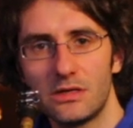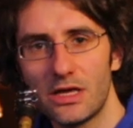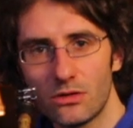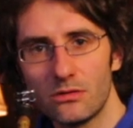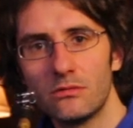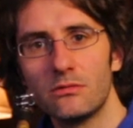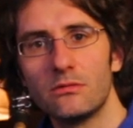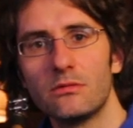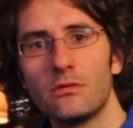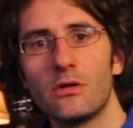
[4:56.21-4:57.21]

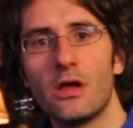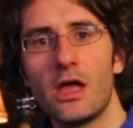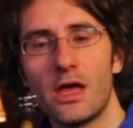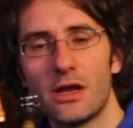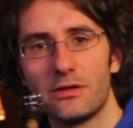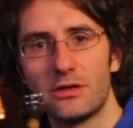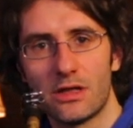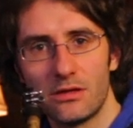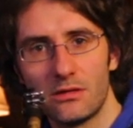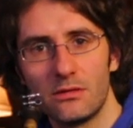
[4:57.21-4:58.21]
da-dum,
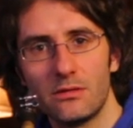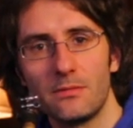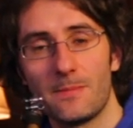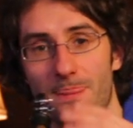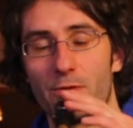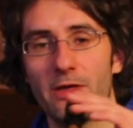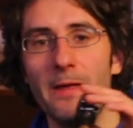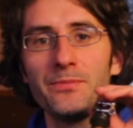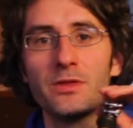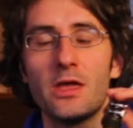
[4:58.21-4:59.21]
da-dum.
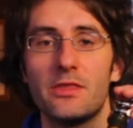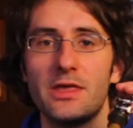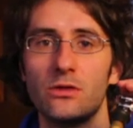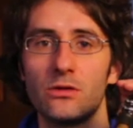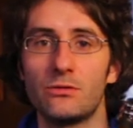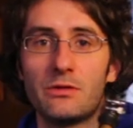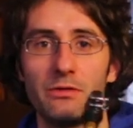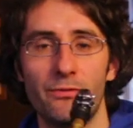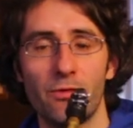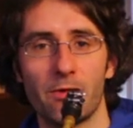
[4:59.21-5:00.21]
Okay? Then you can do it
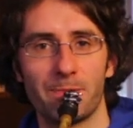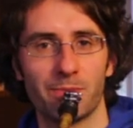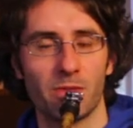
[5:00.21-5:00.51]
every four